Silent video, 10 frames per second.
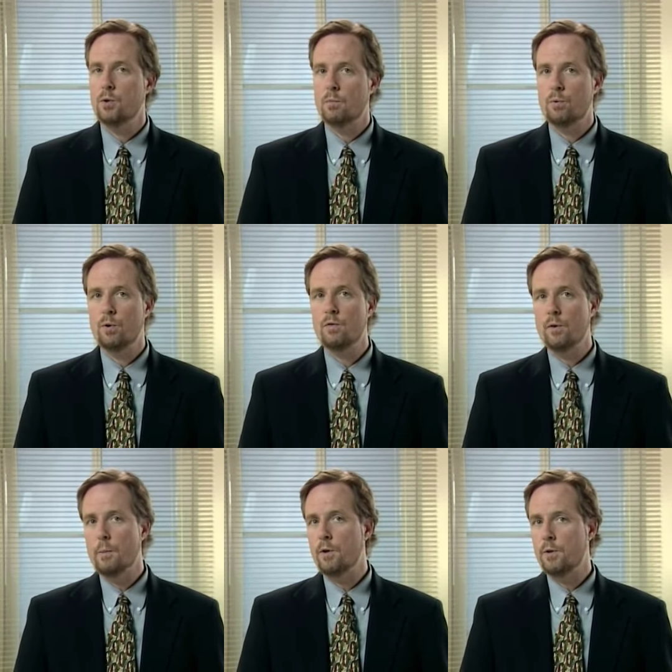To
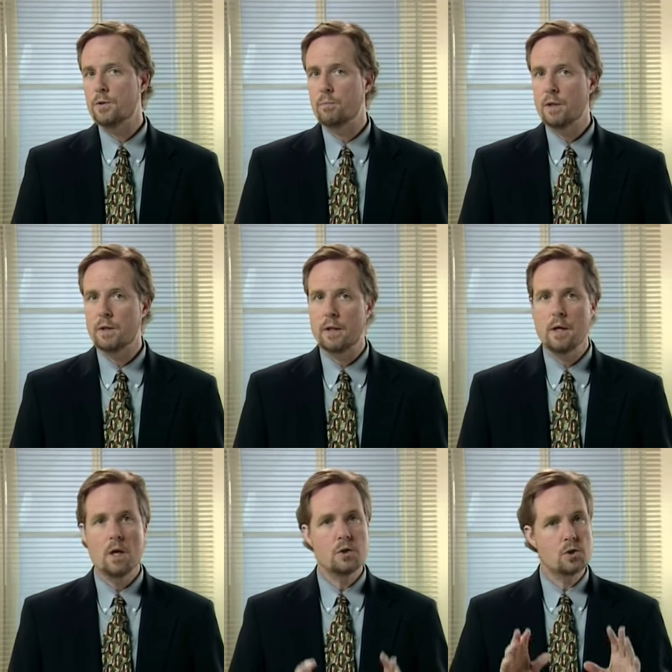improve
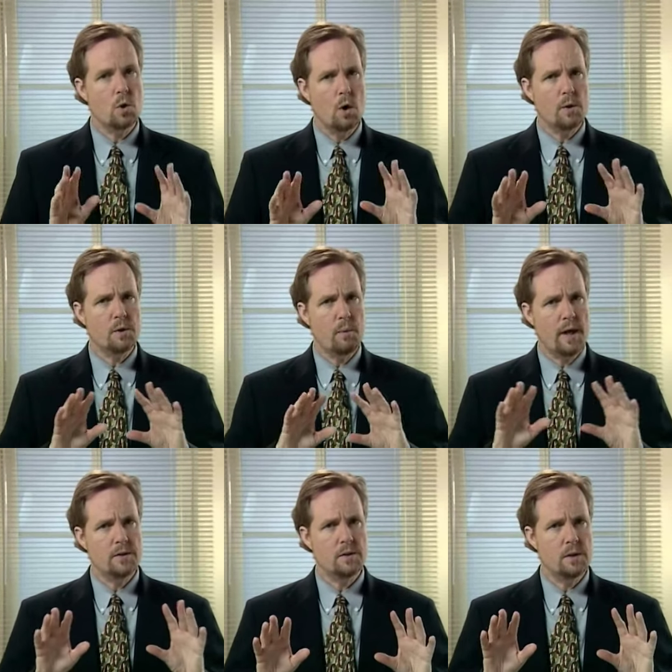reproducibility, score what the
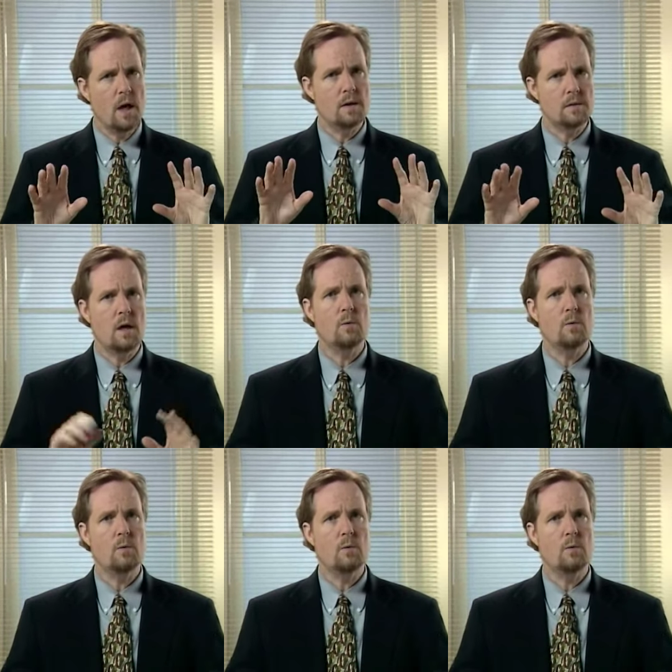patient does,